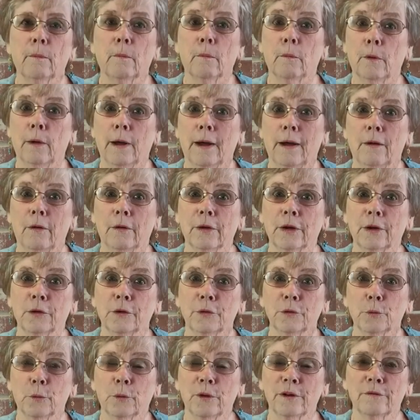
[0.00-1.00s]
Wow,
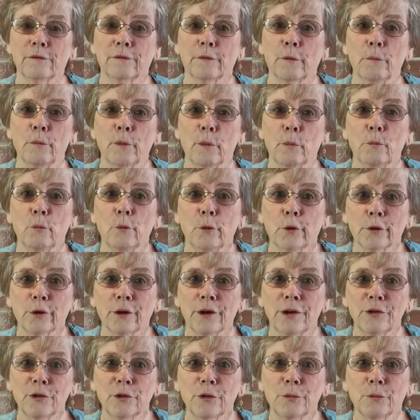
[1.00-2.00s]
here's one from the
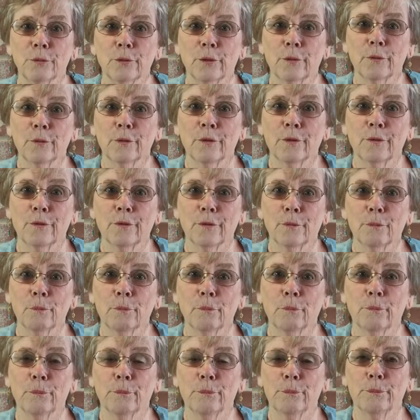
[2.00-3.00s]
Moorish
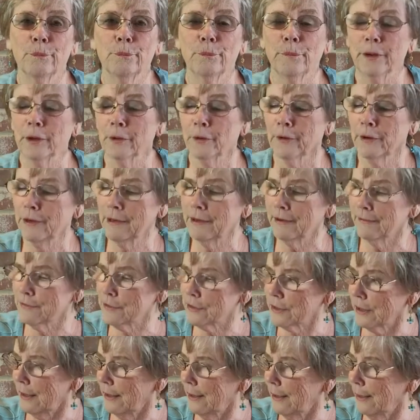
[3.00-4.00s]
period of
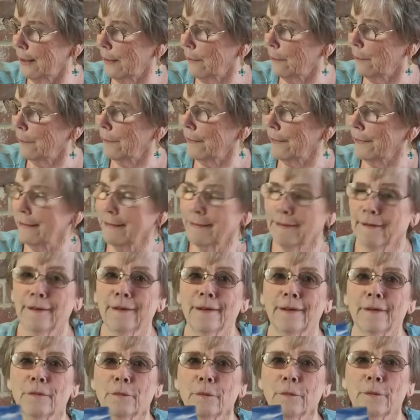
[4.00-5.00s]
time,
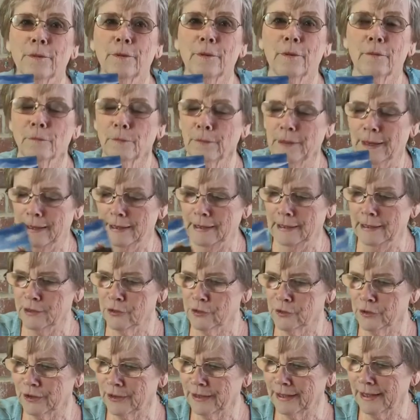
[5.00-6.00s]
the
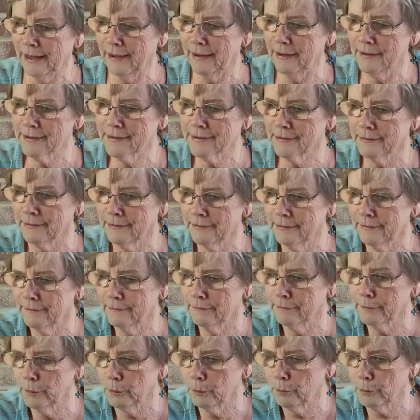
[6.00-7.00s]
ancient castle
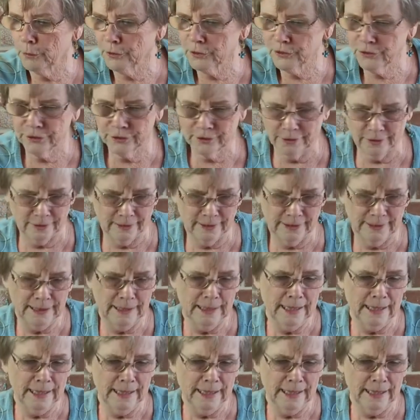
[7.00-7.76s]
from Portugal.